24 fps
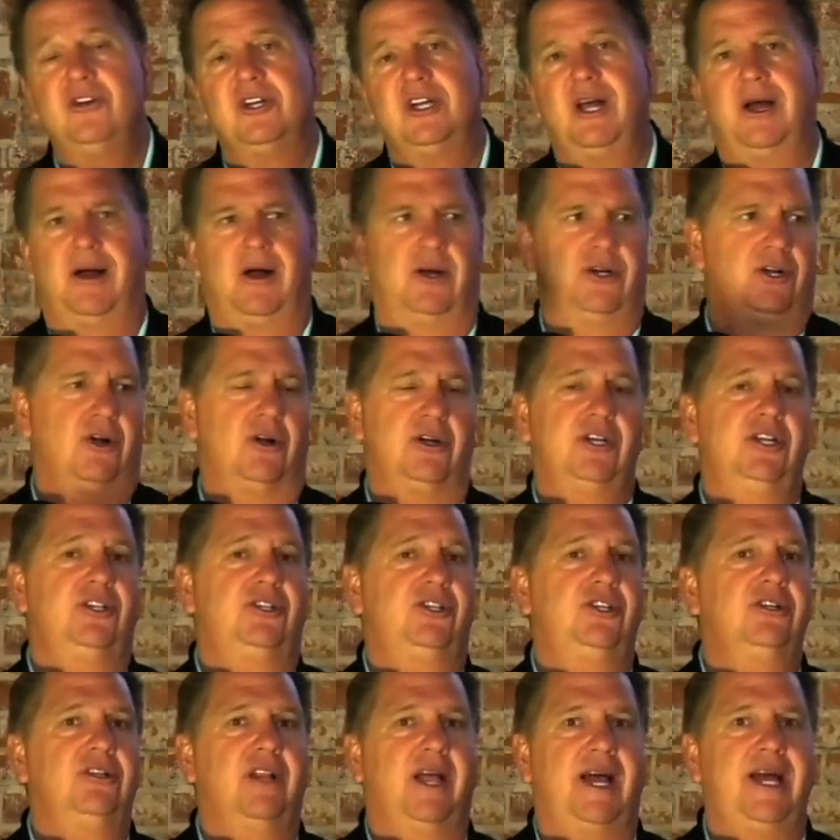Are you
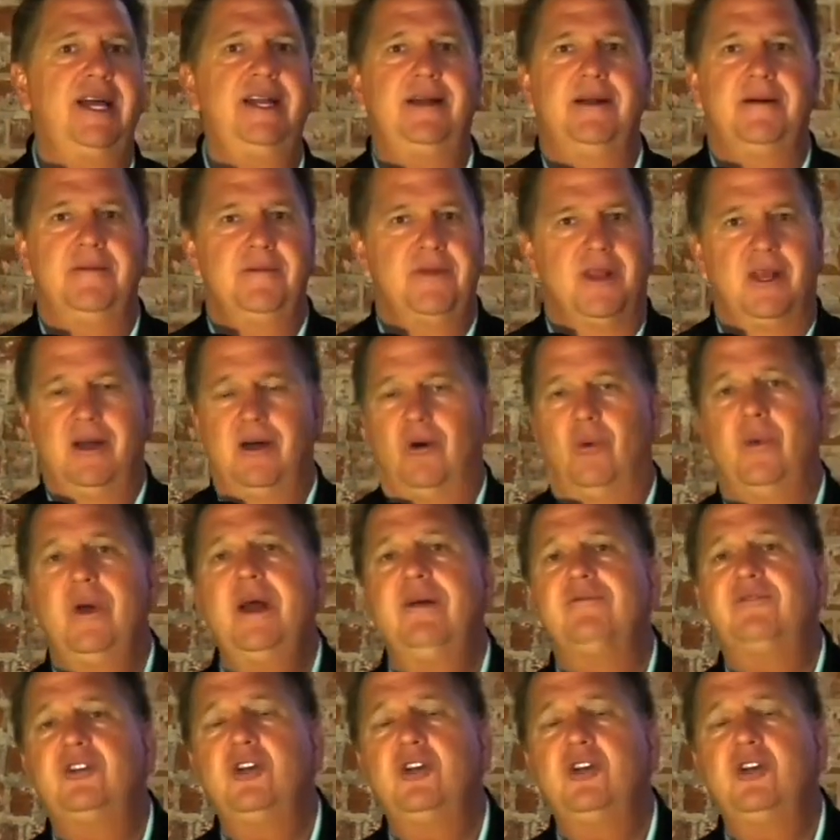too late? We have